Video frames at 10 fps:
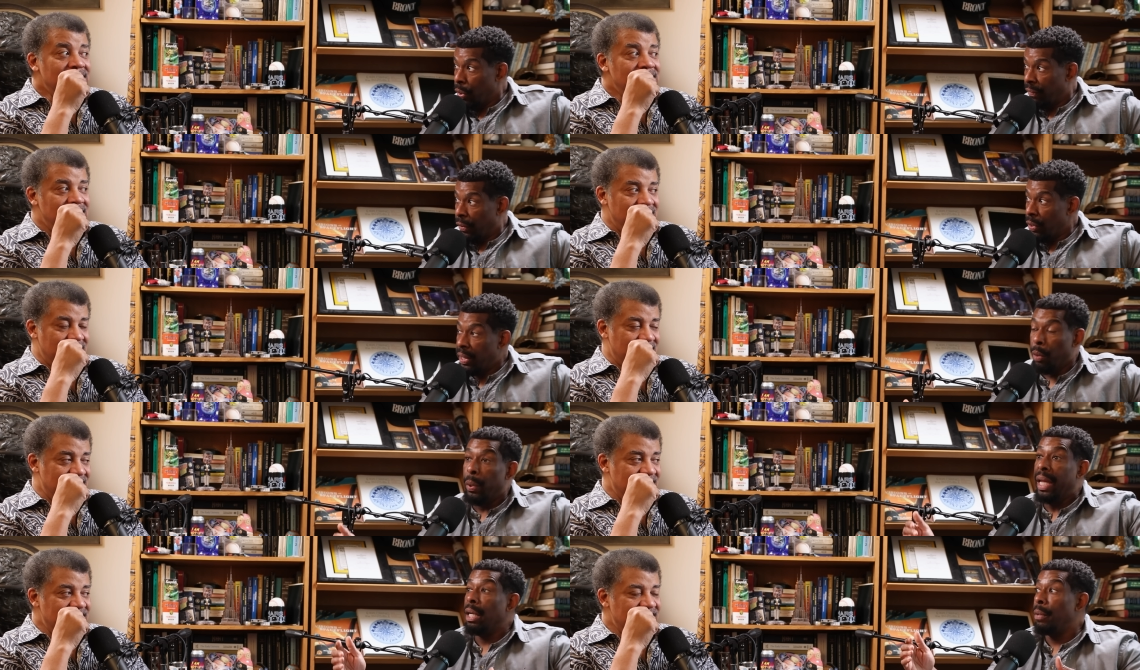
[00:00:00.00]
Speaker 1: universe that
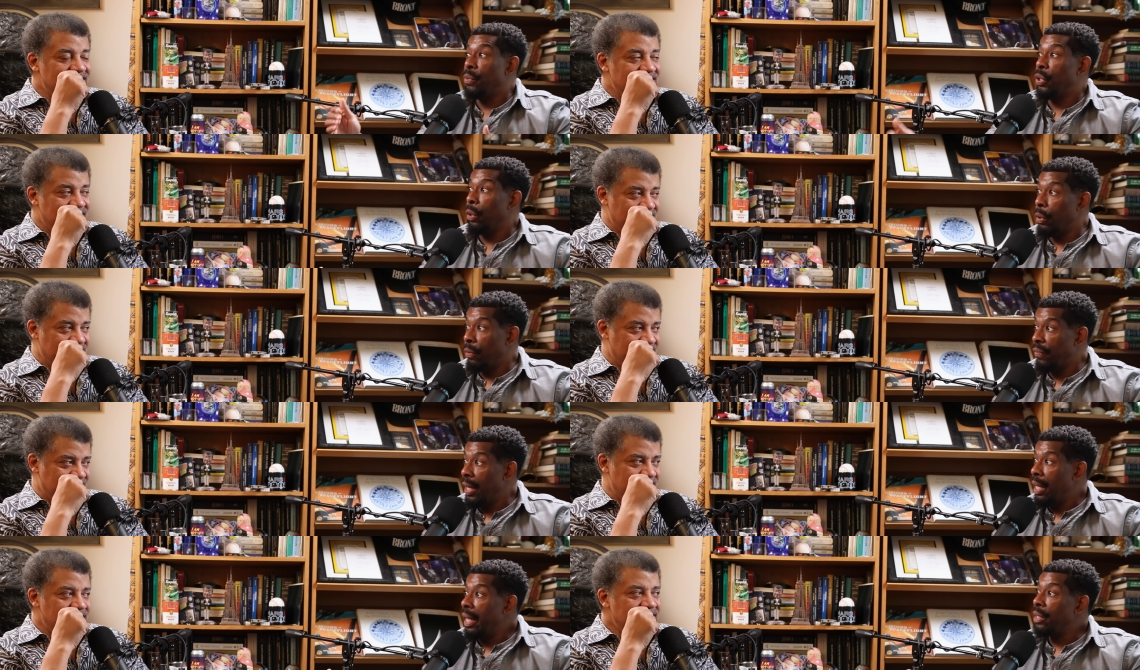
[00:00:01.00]
we can observe
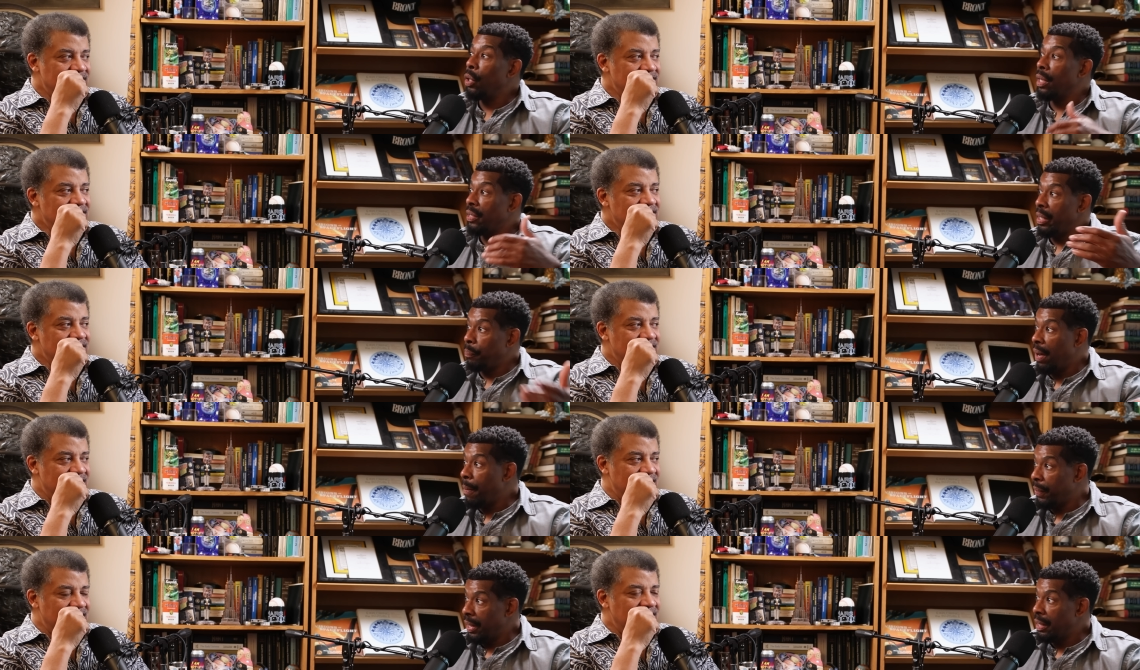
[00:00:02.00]
has all the same
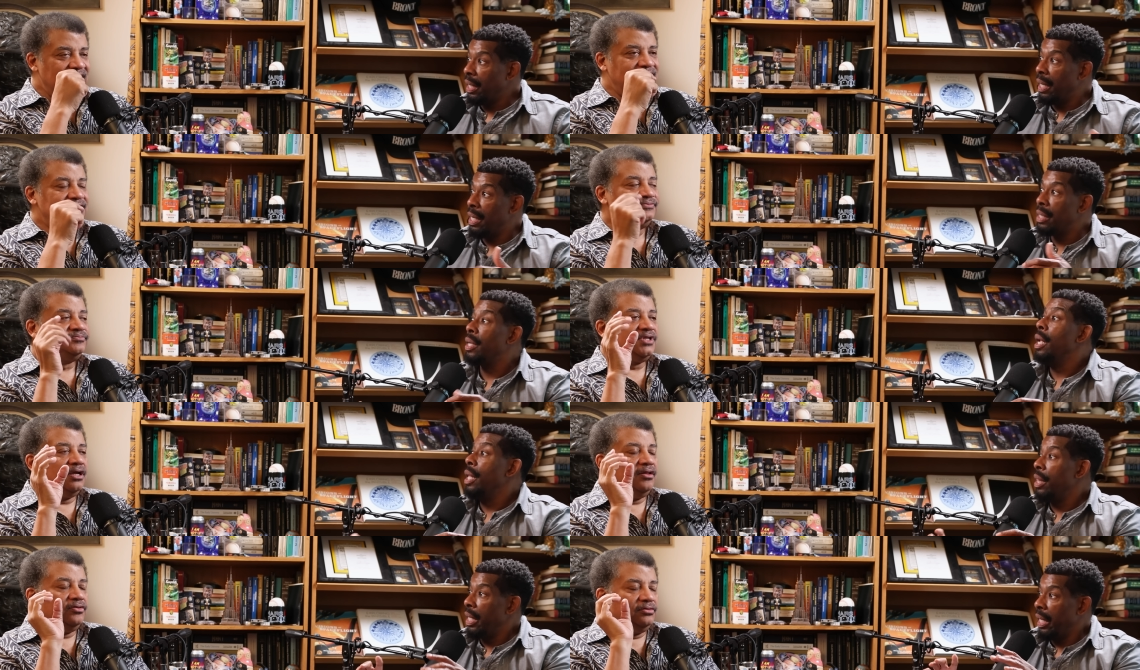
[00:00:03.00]
properties as
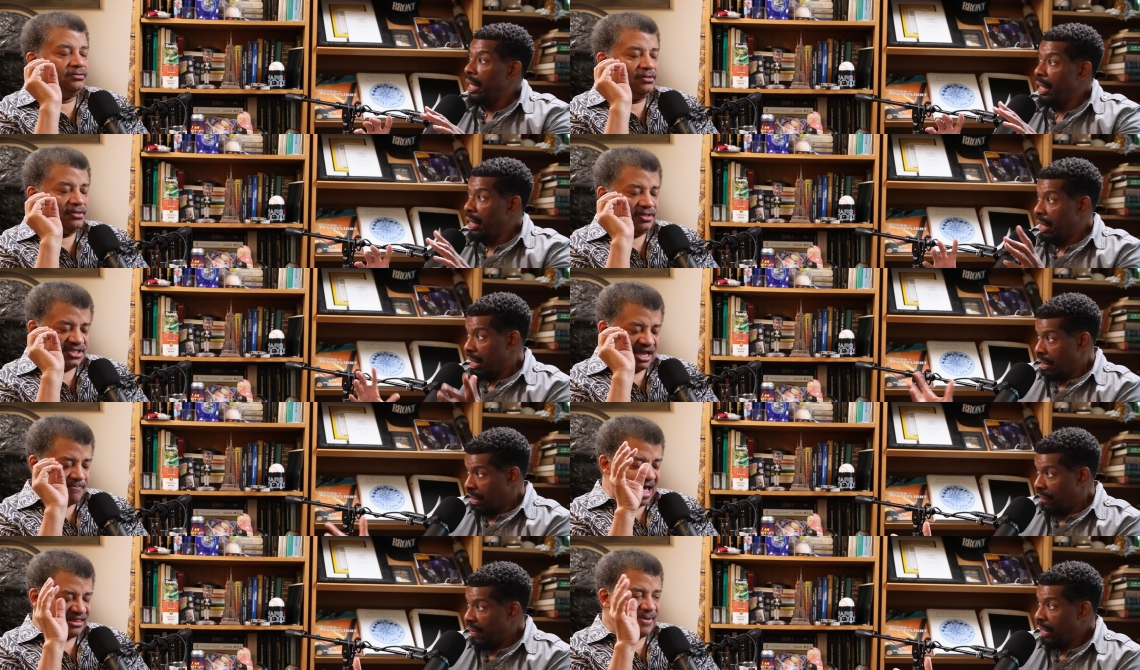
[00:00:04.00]
the
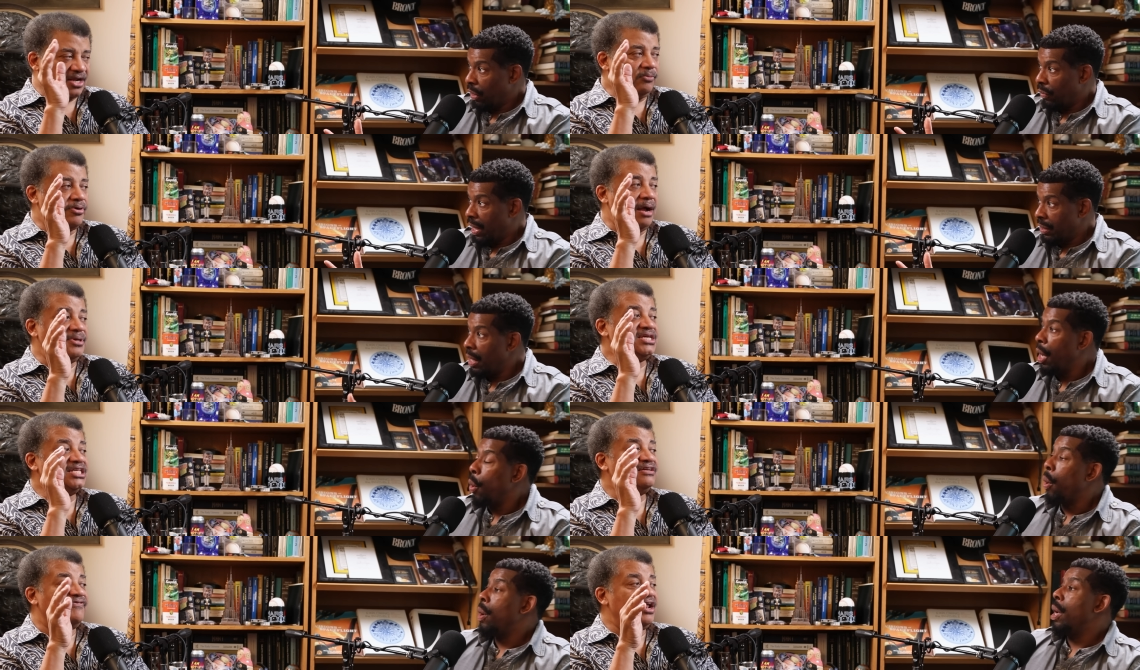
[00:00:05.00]
same
Speaker 2: mathematical properties
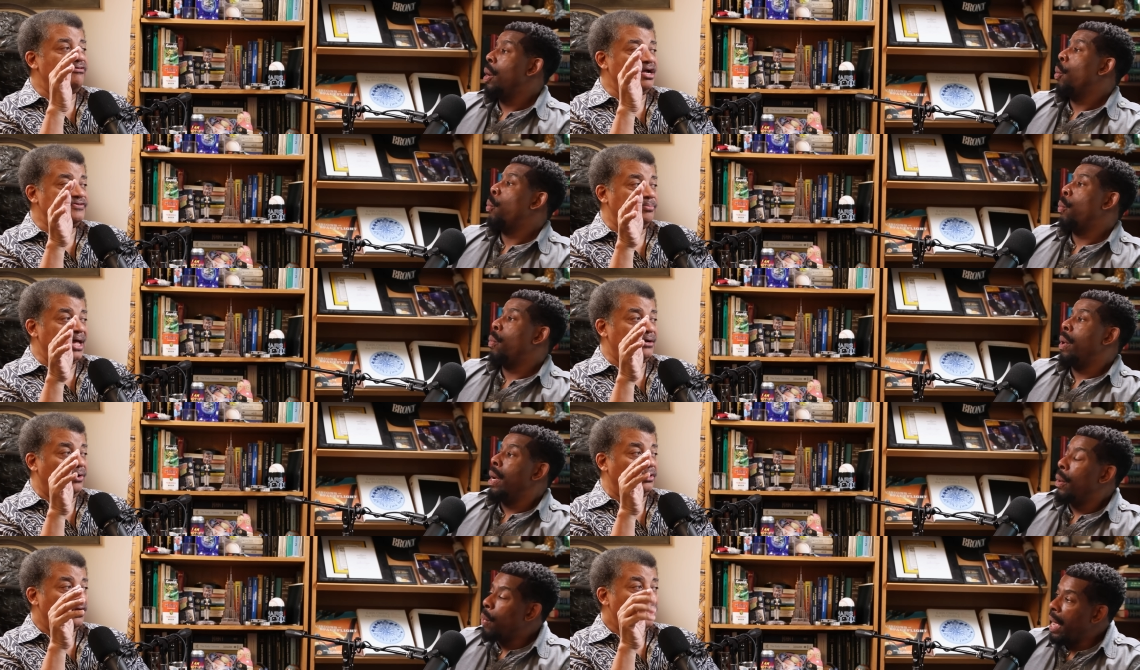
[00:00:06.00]
as the event horizon of a black
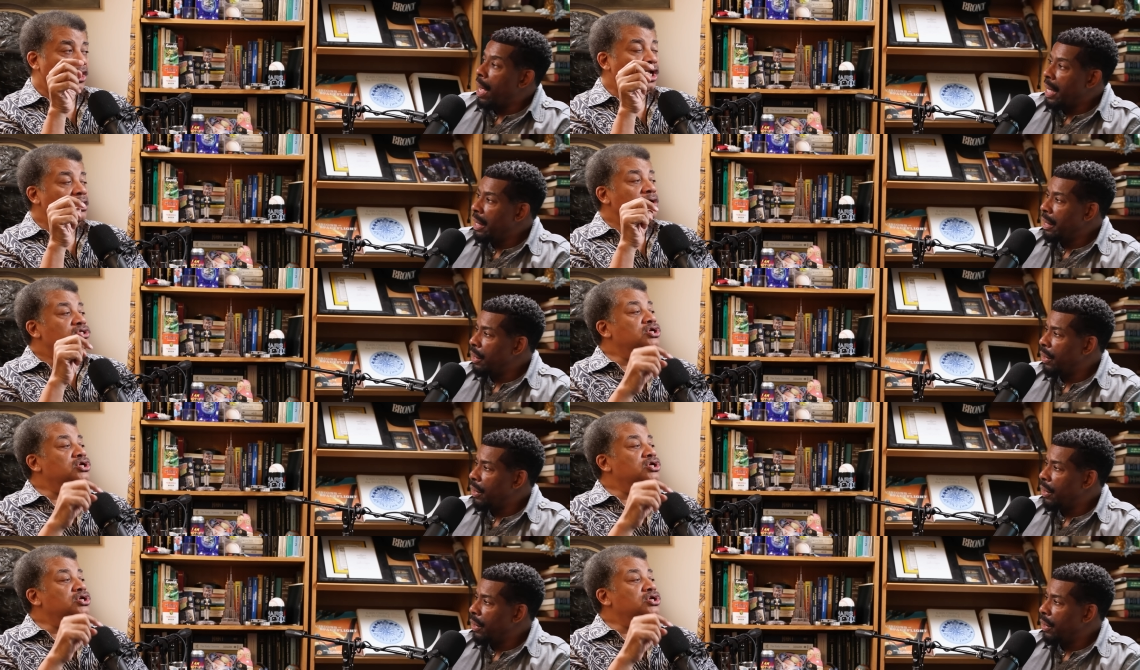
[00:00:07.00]
hole. Wow, I didn't know